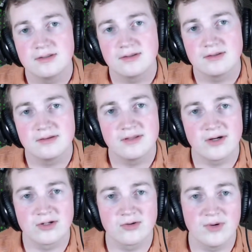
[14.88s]

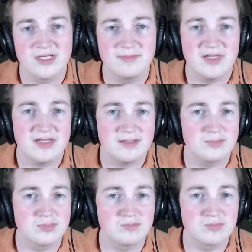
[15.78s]
They're going to be
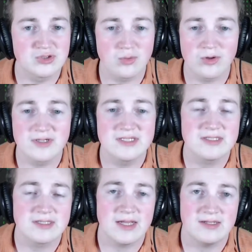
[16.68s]
short
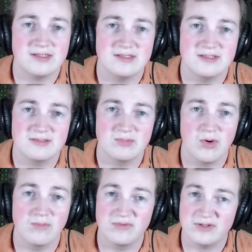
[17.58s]
and
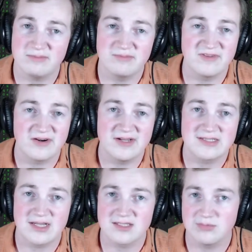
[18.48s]
hopefully very
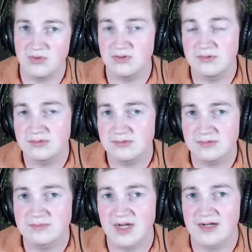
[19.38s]
accessible.
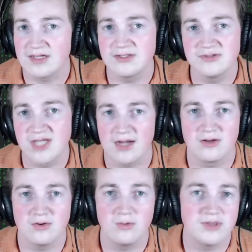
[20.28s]
I'm not going to get too
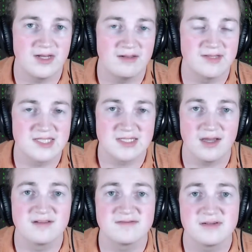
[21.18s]
technical with any of this
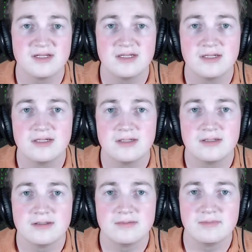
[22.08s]
stuff,
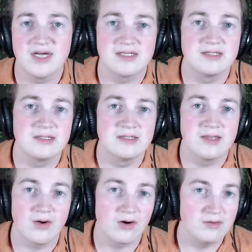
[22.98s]
but
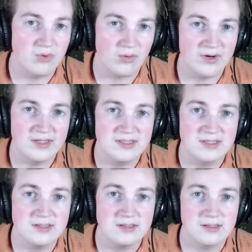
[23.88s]
they are
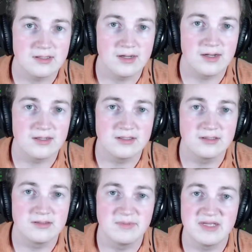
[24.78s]
important.
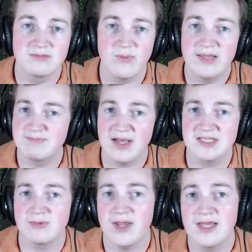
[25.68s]
The
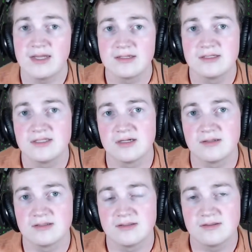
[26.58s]
best way to
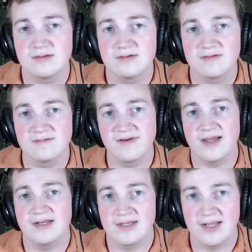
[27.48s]

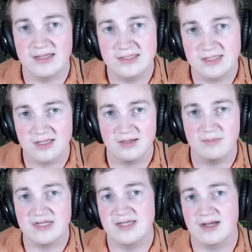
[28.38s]
fight against the
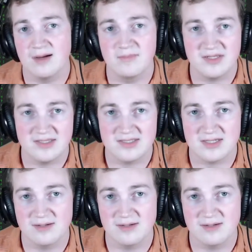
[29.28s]
big tech companies and